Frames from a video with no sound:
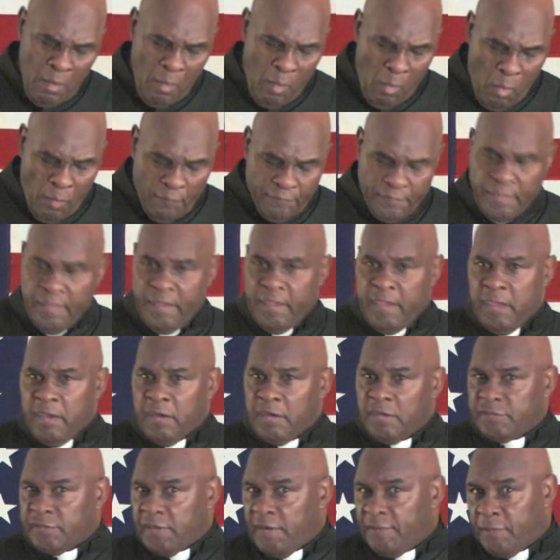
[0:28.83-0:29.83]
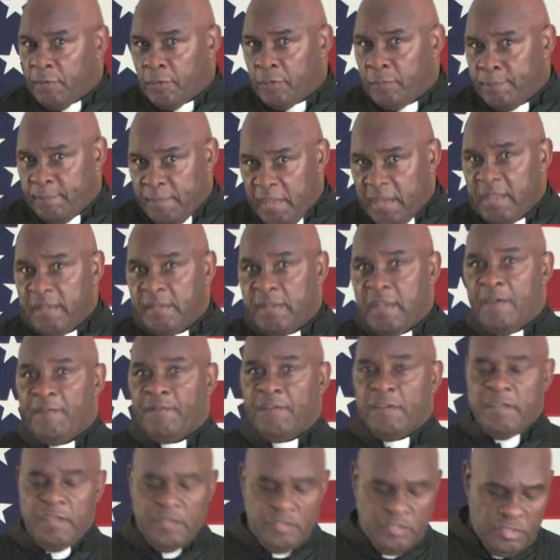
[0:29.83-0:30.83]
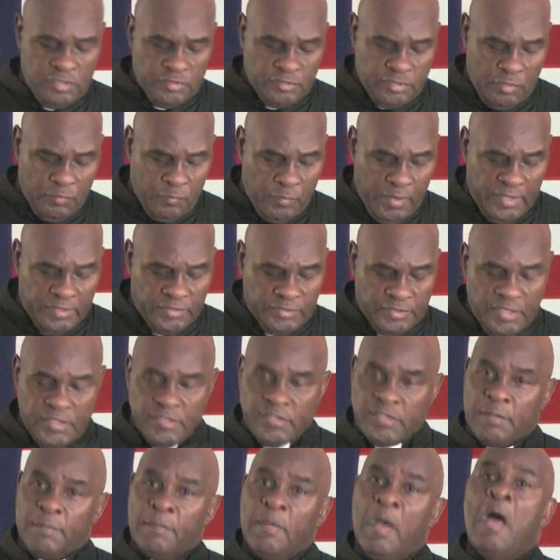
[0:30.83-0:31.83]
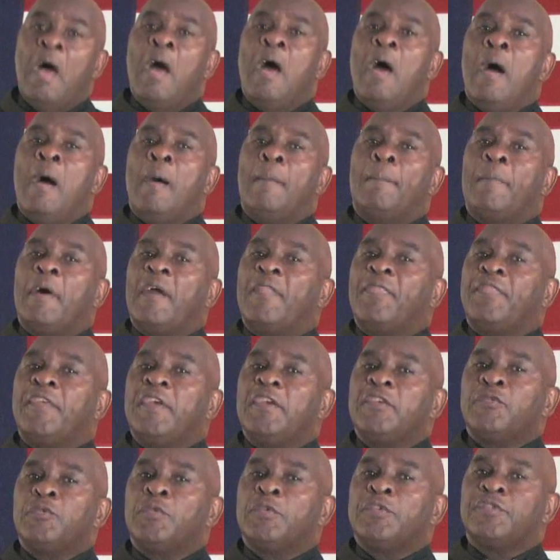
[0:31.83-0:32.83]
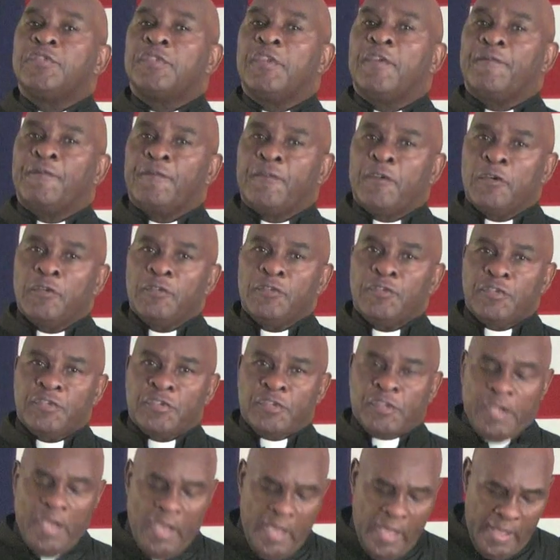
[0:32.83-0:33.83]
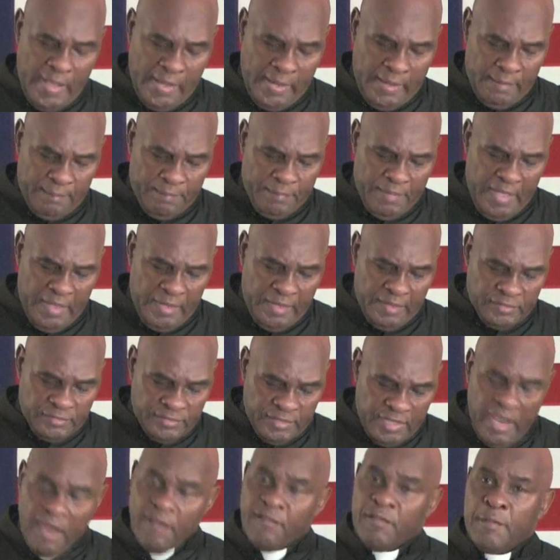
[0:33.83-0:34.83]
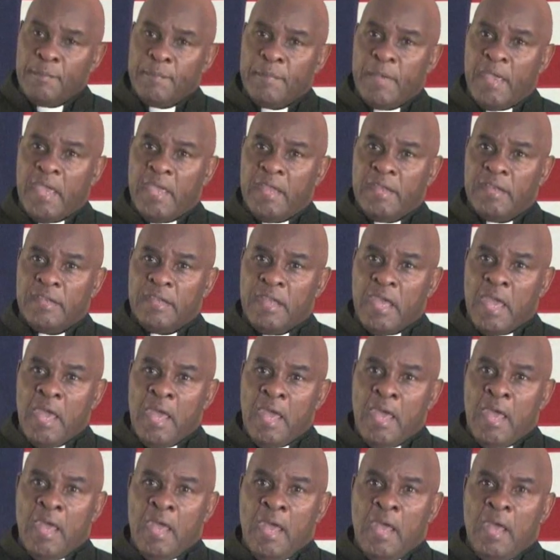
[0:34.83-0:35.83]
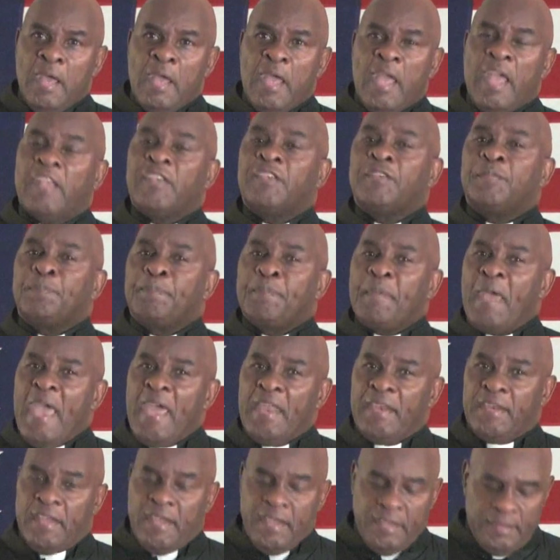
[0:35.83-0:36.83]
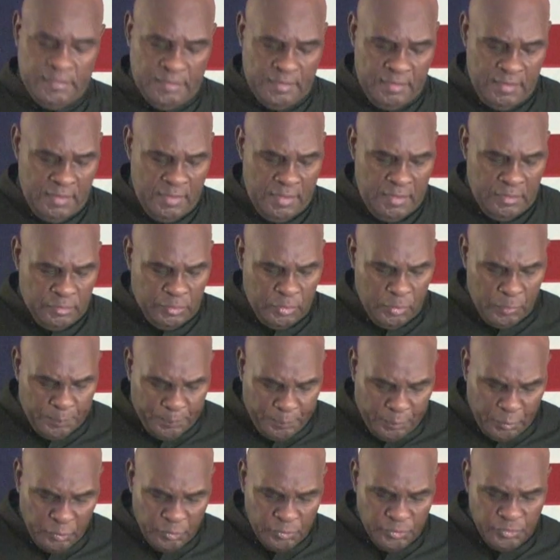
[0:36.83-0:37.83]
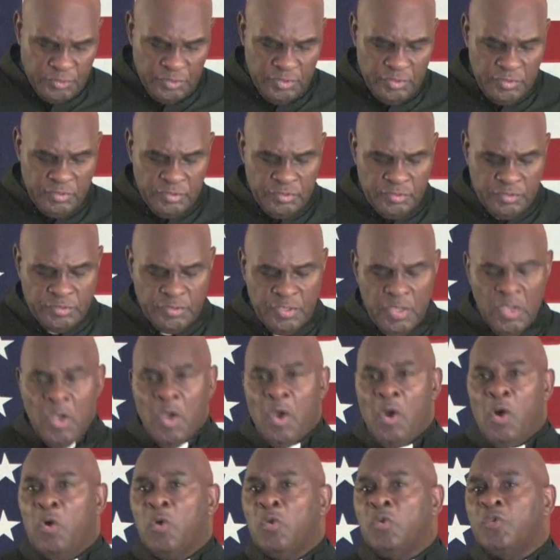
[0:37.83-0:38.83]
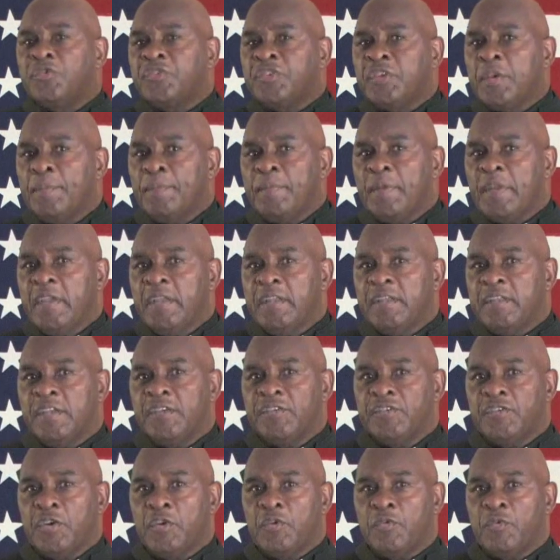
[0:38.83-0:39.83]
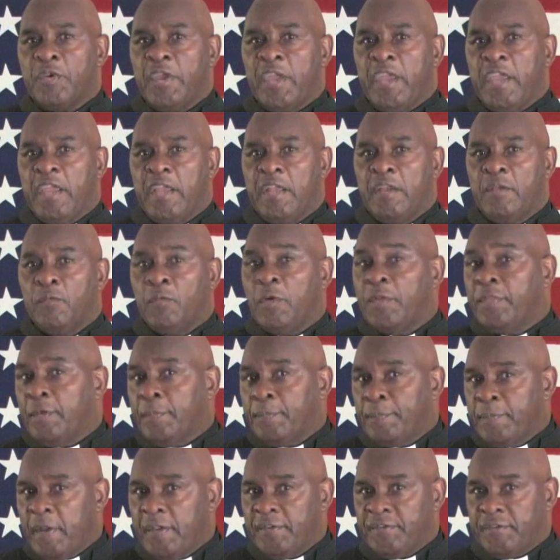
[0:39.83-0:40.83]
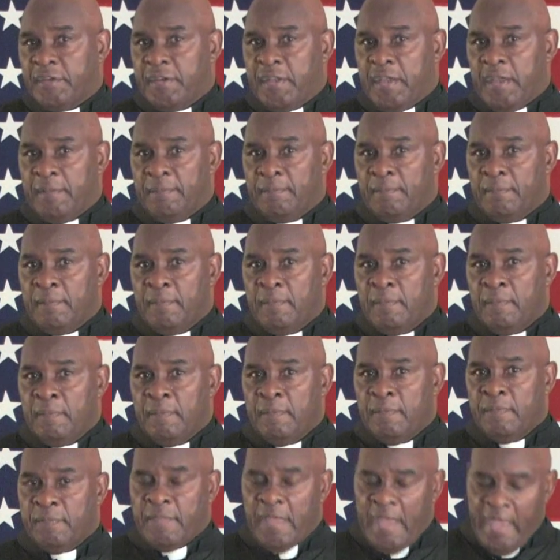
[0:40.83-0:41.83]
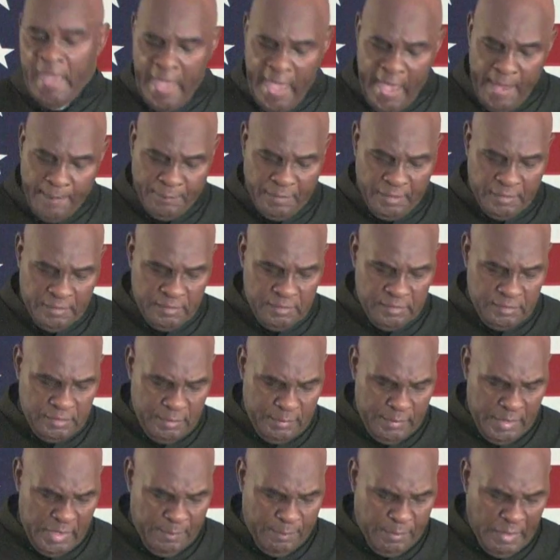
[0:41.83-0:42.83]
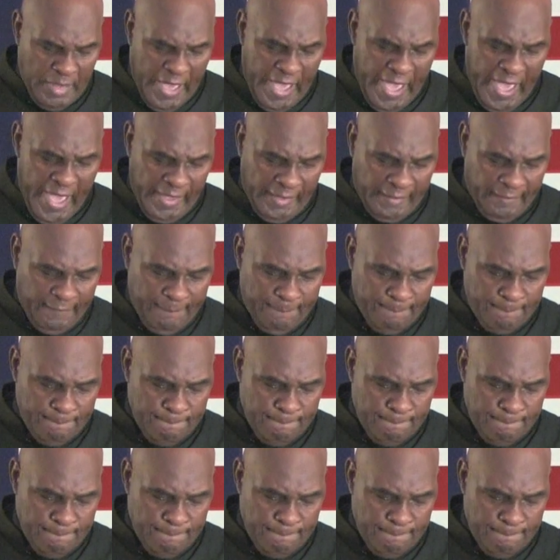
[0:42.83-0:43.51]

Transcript: Over the years, I've heard many definitions of racism, but this was the first time that it's ever been expanded to persons who simply disagreed with a president that happened to be black.